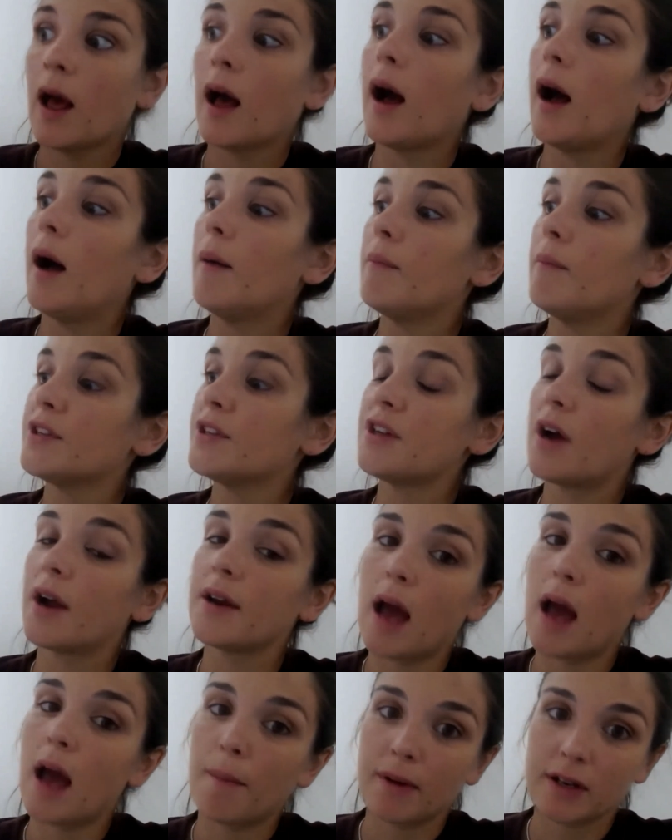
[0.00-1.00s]
um, the
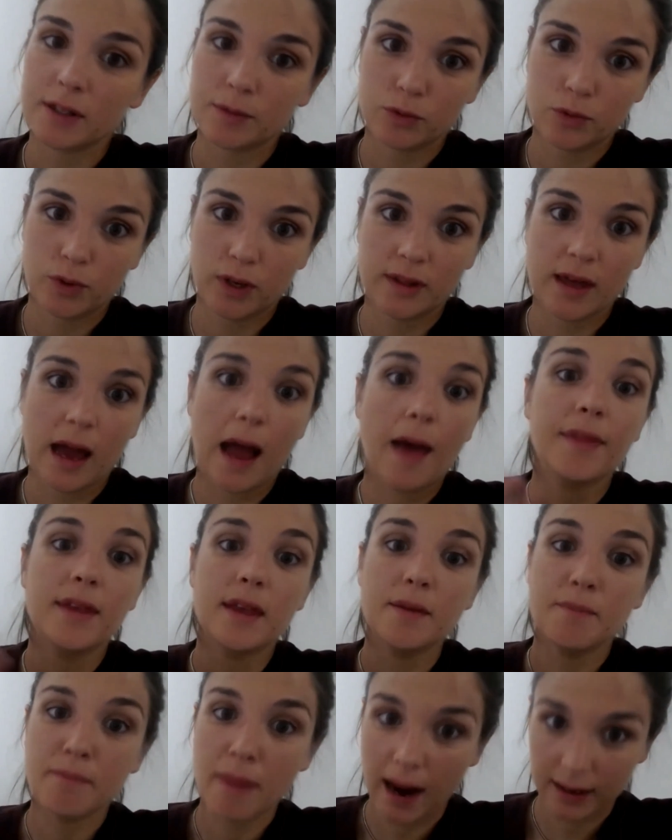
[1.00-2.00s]
dynamics between that and
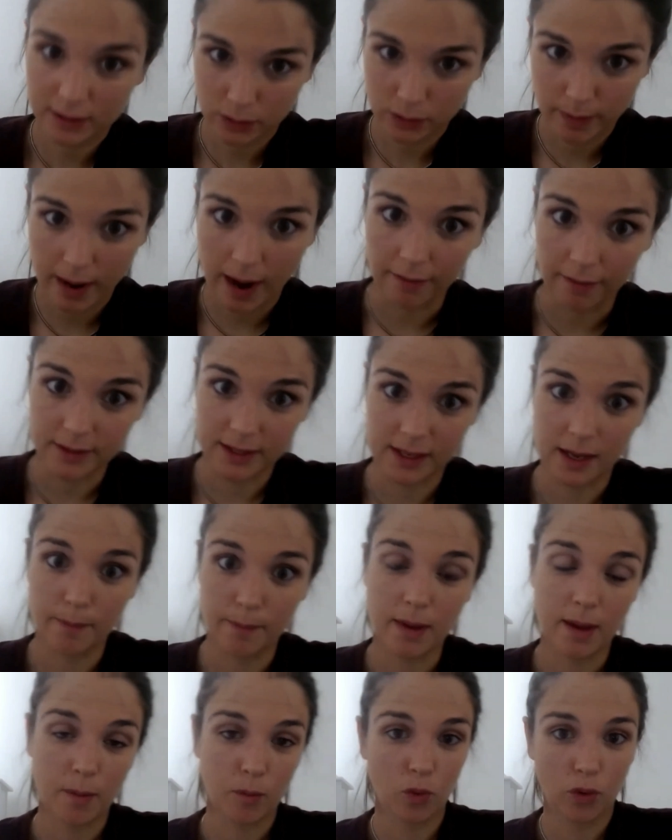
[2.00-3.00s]
the impact on parenting a
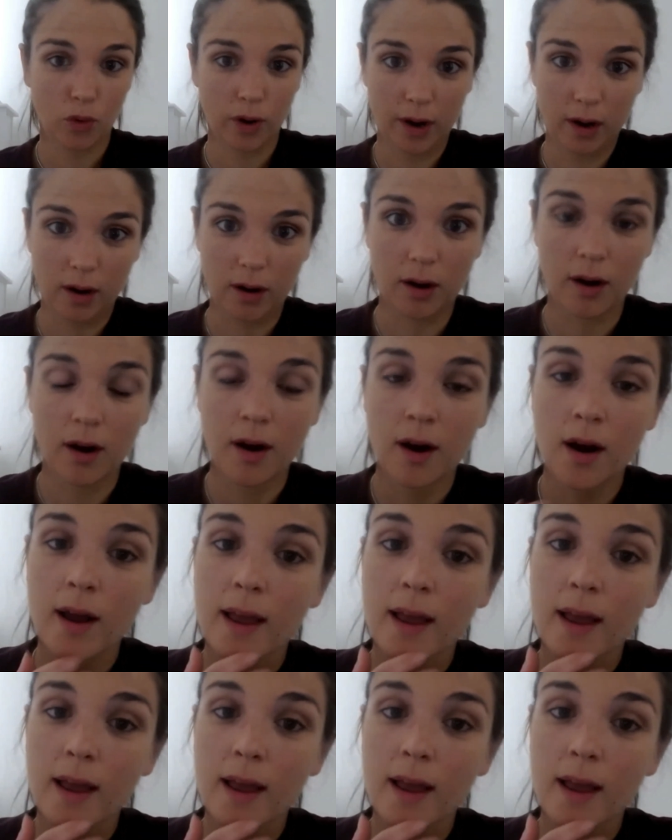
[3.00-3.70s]
bit more in our